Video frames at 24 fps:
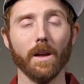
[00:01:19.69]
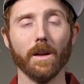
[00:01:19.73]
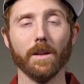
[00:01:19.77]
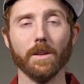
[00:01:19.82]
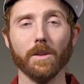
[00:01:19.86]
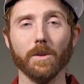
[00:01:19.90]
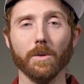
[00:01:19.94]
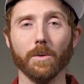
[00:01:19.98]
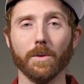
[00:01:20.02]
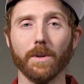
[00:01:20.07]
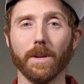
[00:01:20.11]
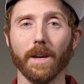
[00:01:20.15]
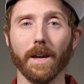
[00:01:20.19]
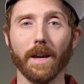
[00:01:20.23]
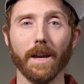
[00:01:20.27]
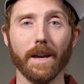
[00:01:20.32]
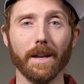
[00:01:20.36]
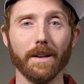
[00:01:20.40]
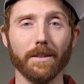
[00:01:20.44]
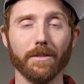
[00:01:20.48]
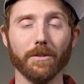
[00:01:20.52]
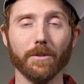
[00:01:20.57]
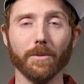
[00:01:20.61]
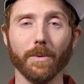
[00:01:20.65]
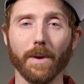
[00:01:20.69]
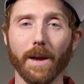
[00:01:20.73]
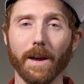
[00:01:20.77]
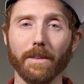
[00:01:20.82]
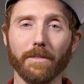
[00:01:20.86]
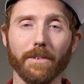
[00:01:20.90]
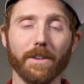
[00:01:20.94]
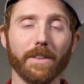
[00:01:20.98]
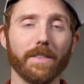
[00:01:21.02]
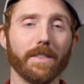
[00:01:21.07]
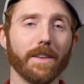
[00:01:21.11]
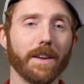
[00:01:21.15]
You can do
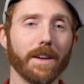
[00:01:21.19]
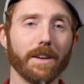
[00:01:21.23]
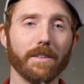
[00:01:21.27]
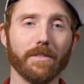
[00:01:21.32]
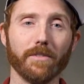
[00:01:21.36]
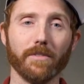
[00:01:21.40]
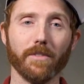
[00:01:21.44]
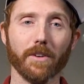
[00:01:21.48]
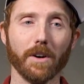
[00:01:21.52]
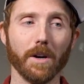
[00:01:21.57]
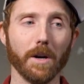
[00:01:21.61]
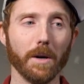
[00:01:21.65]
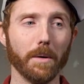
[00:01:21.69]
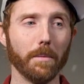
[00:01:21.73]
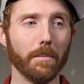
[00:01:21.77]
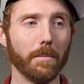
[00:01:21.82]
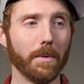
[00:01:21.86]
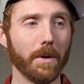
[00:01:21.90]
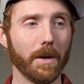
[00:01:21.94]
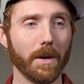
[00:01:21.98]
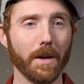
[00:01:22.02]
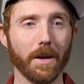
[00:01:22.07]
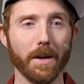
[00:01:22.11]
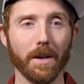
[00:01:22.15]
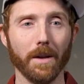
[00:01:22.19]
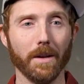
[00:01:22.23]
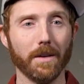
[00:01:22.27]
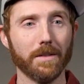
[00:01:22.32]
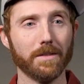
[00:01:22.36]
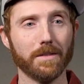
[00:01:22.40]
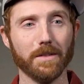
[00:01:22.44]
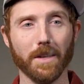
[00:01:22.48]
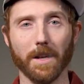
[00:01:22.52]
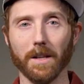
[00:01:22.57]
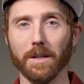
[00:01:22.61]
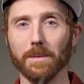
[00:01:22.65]
everything from
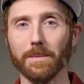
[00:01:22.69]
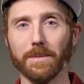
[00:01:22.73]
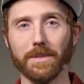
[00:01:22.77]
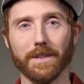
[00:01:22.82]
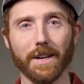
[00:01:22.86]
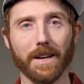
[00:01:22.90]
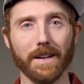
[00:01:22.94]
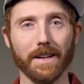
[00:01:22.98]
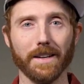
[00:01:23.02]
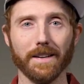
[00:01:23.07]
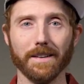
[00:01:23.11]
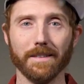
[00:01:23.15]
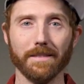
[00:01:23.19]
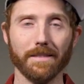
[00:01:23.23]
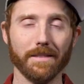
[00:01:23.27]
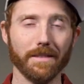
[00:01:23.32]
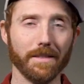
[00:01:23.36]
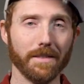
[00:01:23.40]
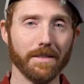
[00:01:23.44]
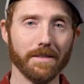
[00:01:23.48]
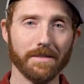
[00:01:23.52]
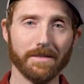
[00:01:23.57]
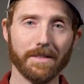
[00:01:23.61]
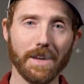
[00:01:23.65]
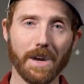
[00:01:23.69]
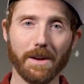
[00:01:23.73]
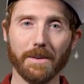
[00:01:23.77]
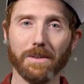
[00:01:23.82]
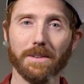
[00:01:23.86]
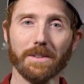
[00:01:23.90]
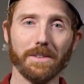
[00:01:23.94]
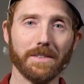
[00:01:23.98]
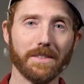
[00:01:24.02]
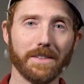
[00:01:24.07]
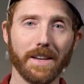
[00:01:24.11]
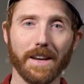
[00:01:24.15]
slalom skating,
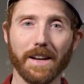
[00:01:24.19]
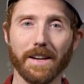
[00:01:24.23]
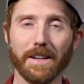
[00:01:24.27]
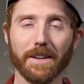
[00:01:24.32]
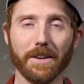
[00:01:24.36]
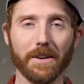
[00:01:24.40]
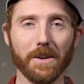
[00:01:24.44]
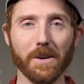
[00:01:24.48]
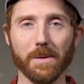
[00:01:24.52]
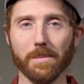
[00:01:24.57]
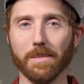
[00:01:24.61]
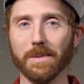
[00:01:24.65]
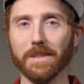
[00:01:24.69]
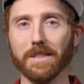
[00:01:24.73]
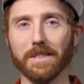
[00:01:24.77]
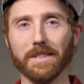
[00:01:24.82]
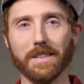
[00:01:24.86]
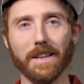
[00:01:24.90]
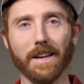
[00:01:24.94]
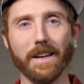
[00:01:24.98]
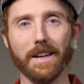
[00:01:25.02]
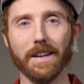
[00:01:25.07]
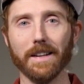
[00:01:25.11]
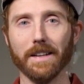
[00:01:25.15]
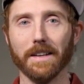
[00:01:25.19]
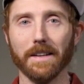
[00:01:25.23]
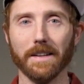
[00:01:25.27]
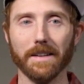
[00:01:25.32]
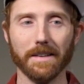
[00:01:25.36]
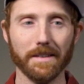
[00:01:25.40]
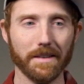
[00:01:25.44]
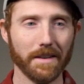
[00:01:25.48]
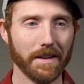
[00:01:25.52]
downhill skating, urban skating.